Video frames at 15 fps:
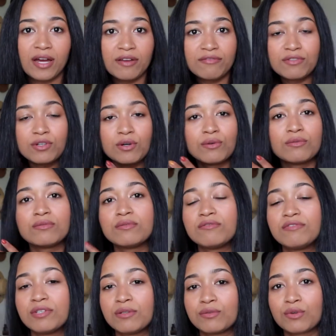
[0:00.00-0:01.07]
I don't
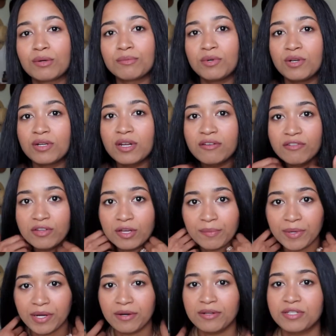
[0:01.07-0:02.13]
feel normal and I feel
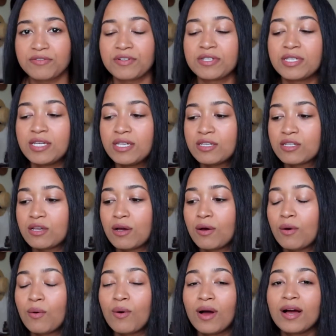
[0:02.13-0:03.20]
like my hair is frizzy,
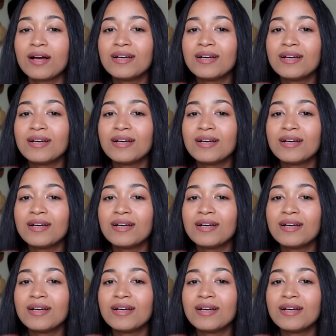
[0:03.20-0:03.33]
so